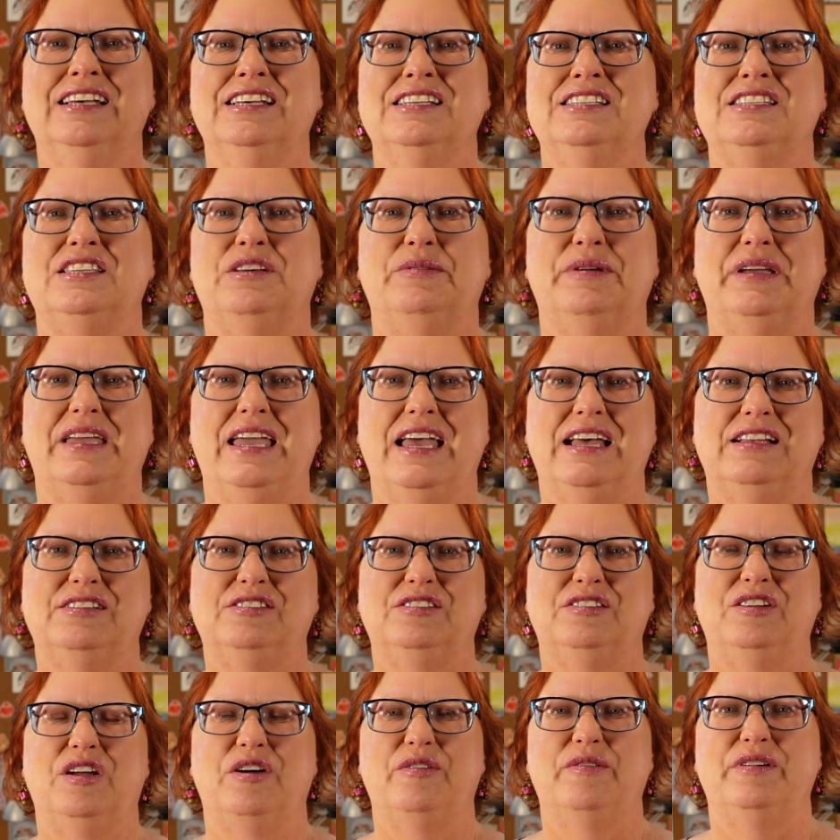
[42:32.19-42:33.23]
So we
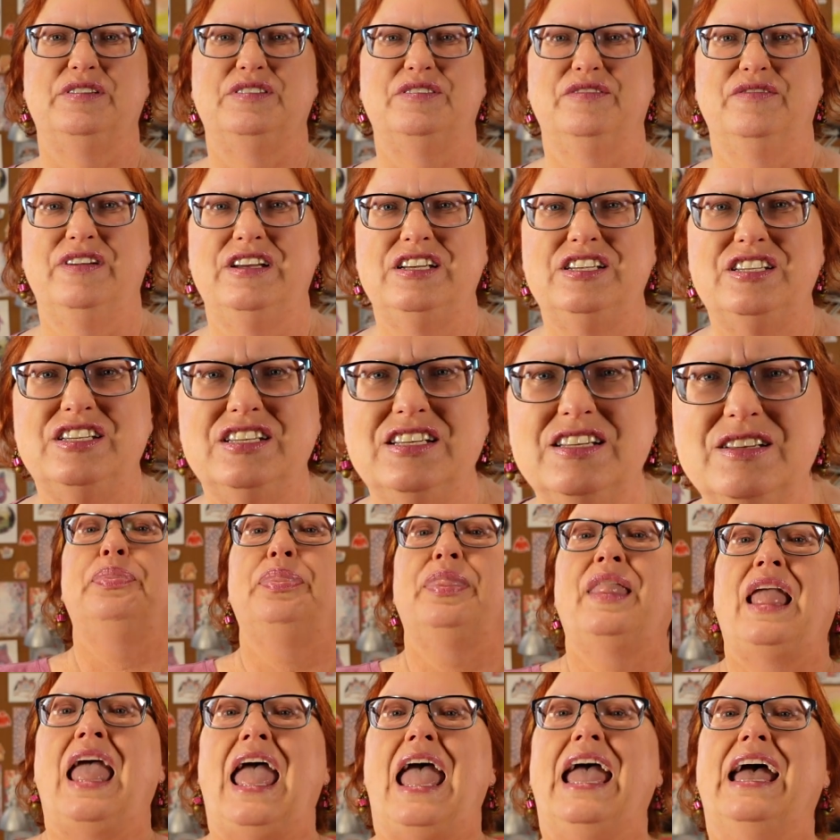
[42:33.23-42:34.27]
canceled our reservation
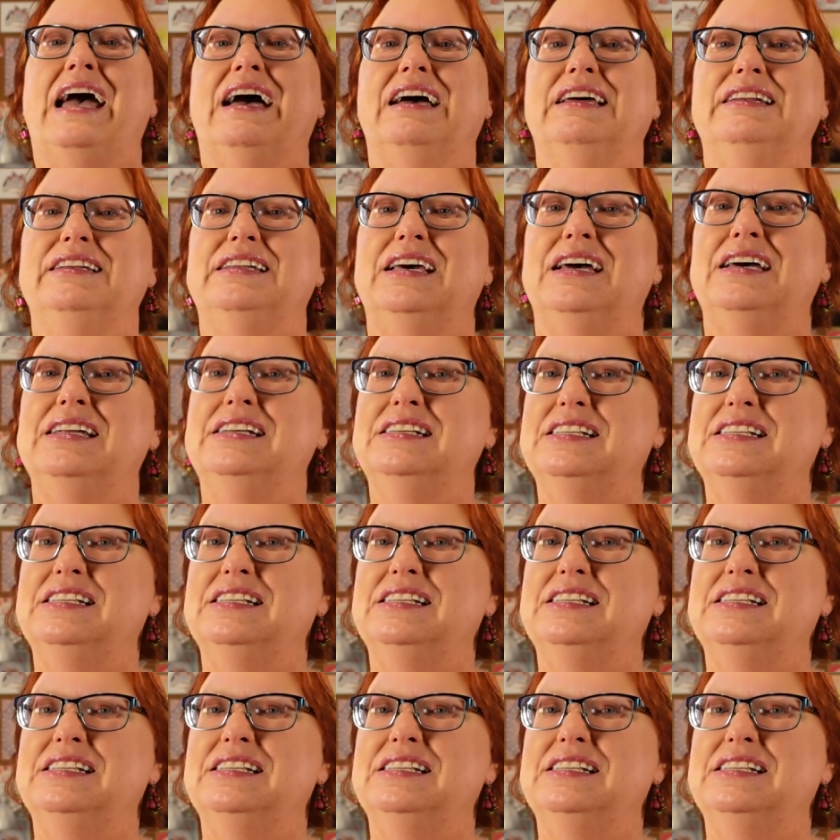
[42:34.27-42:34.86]
and